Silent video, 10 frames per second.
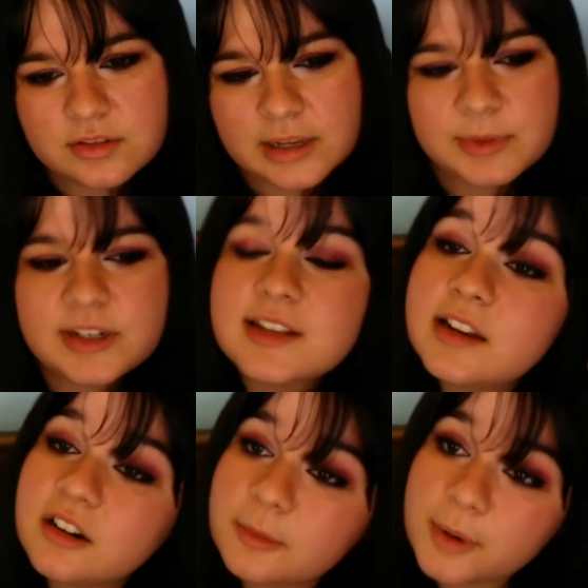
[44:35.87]
like, we
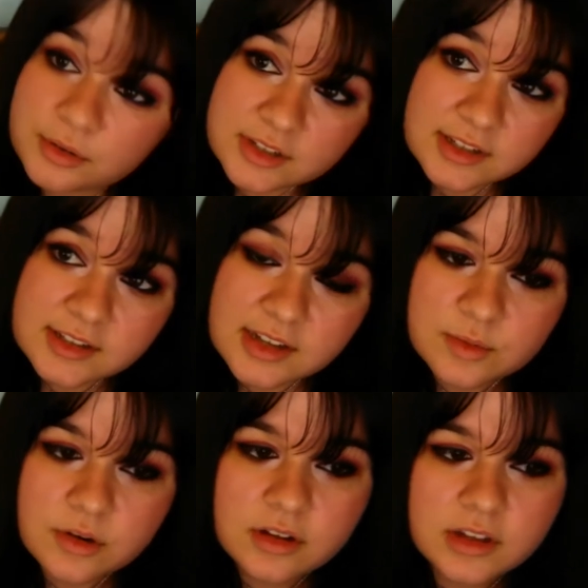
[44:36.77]
decided on a posting
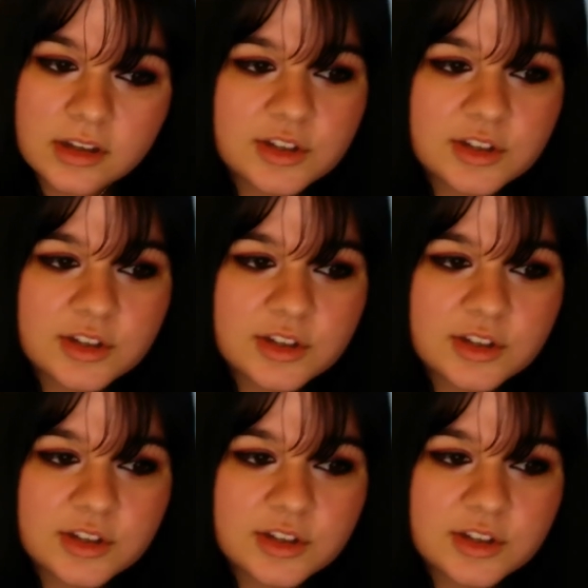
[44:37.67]
schedule.